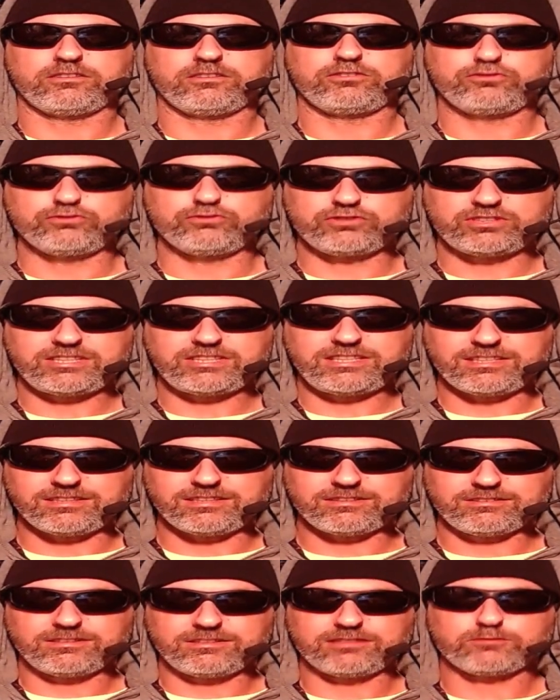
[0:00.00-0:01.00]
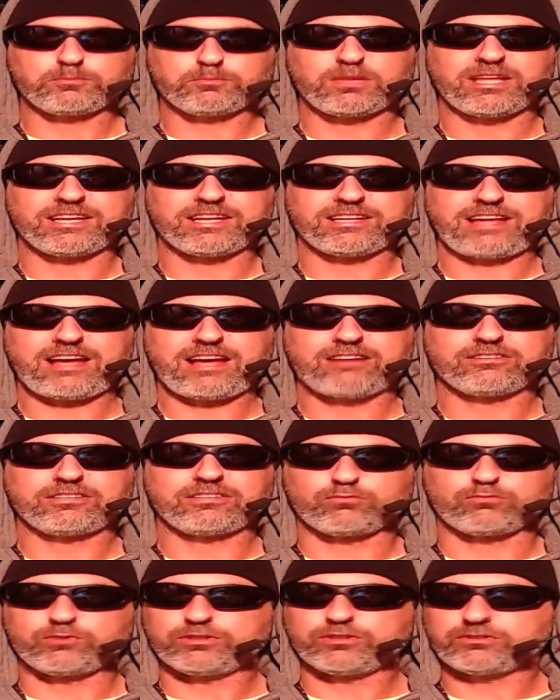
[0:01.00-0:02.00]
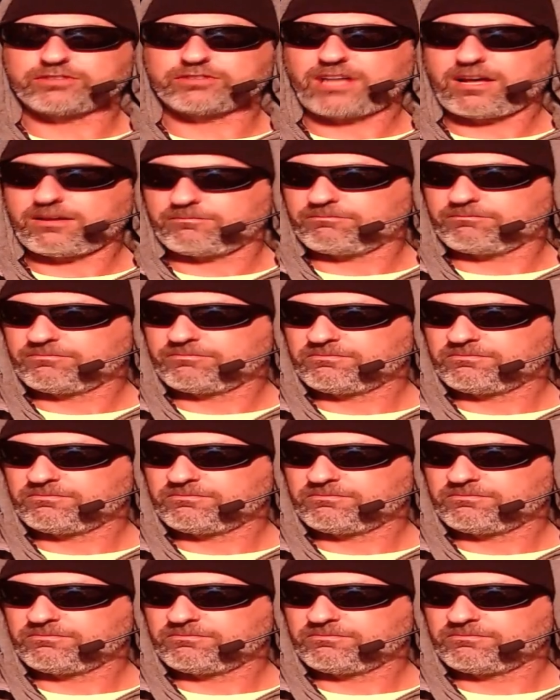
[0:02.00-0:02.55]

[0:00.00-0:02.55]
You see it. It's playing out in real time.